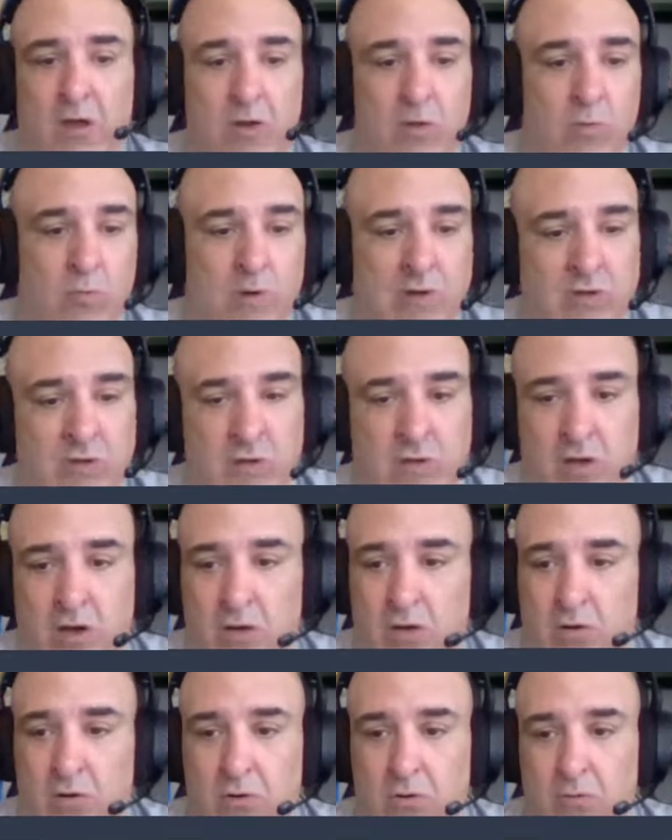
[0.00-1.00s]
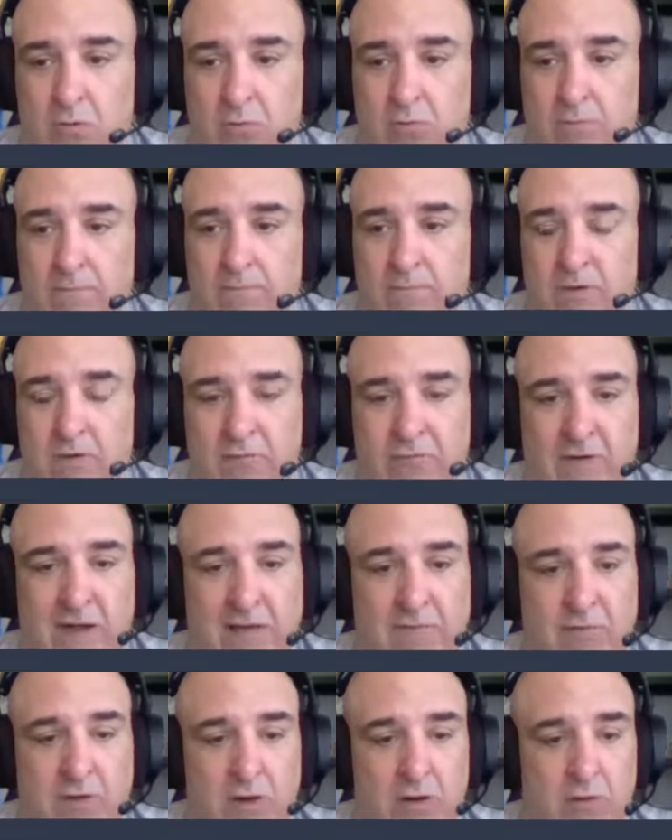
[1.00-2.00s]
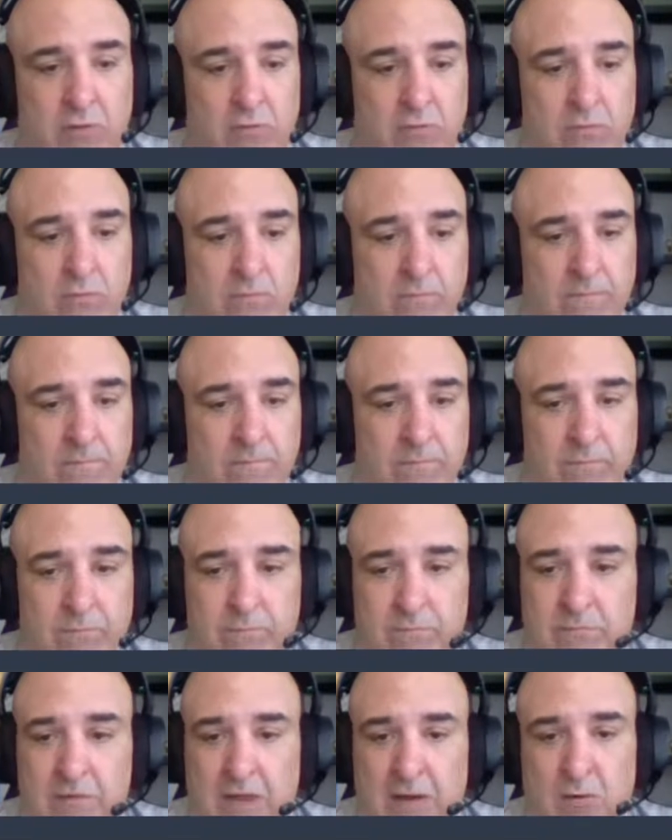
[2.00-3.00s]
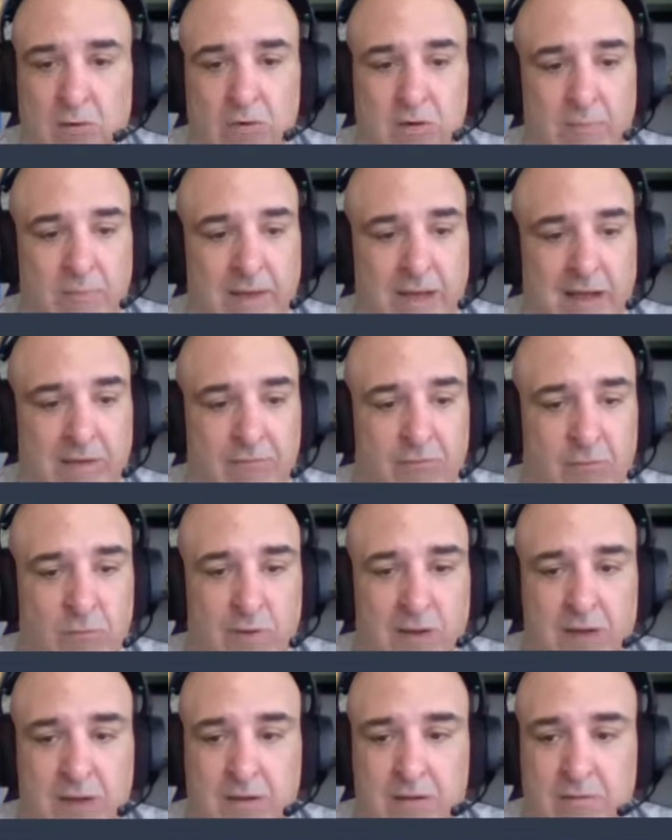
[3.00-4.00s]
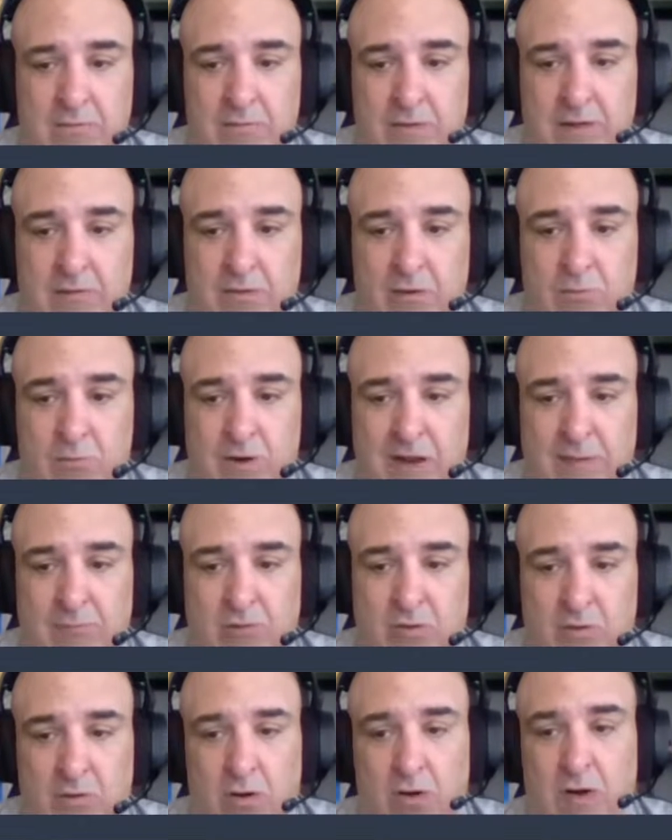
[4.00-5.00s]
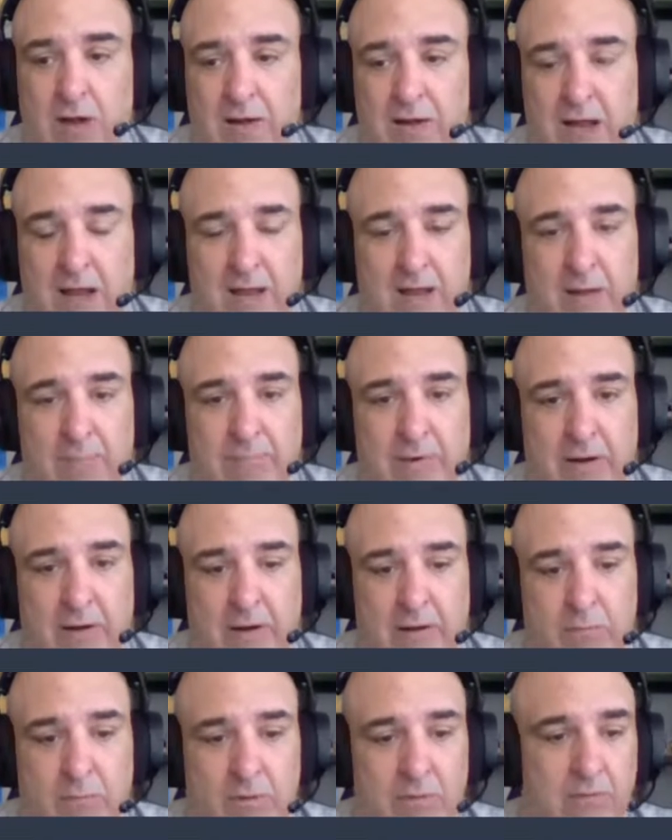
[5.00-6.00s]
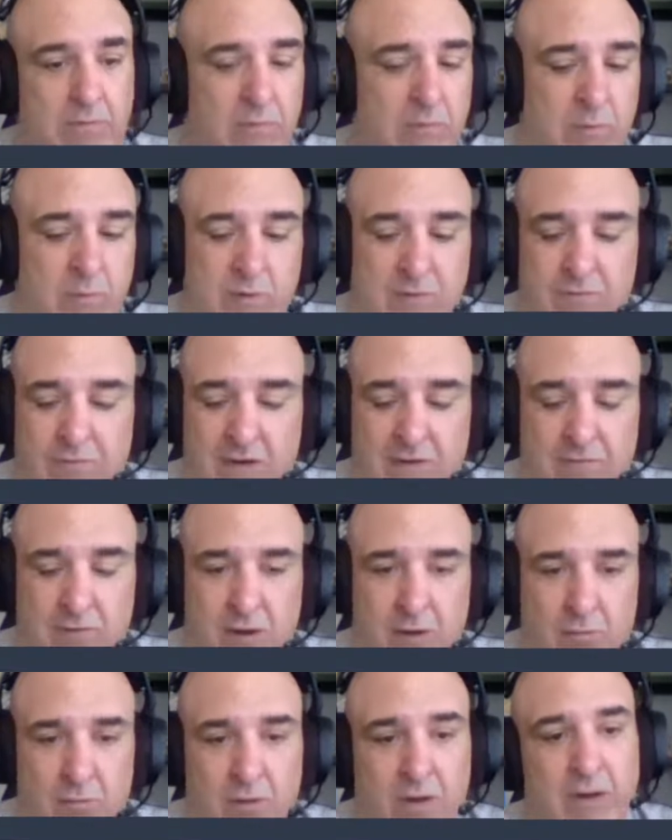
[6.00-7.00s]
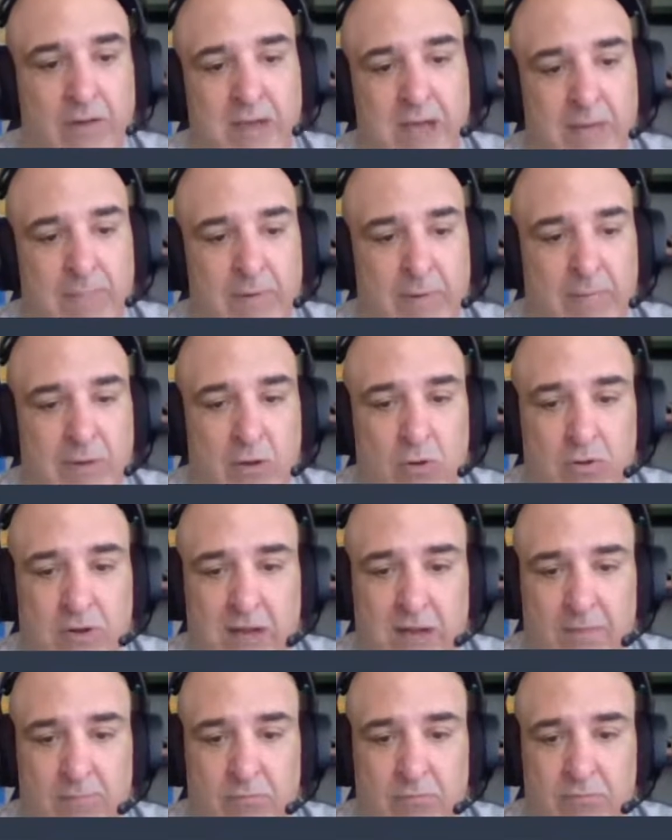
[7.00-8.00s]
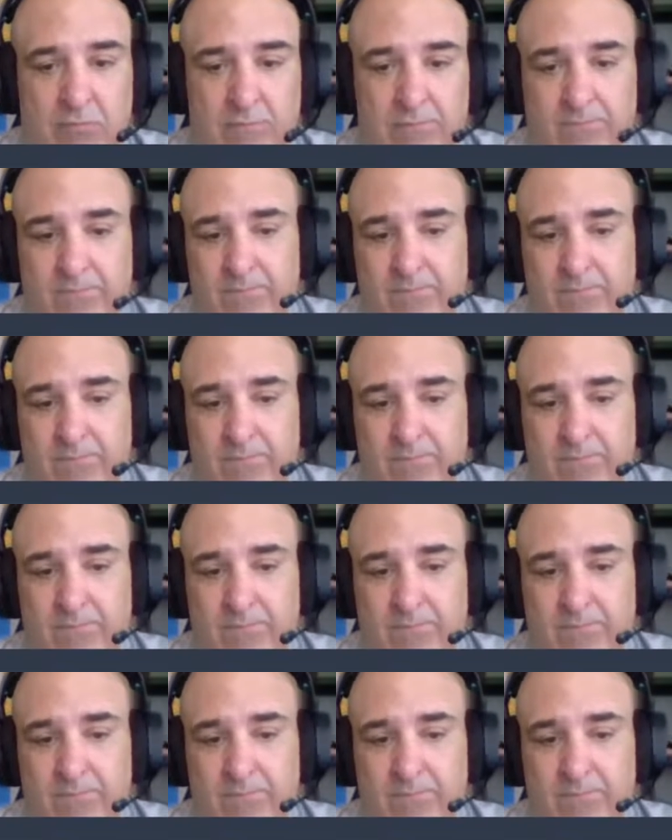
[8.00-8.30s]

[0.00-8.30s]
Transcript: when you go 5-0, they don't come back for a week. Like, oh, what happened to you? Oh, I'm buried. Well, we went 5-0. Well, yeah, I bet my own games.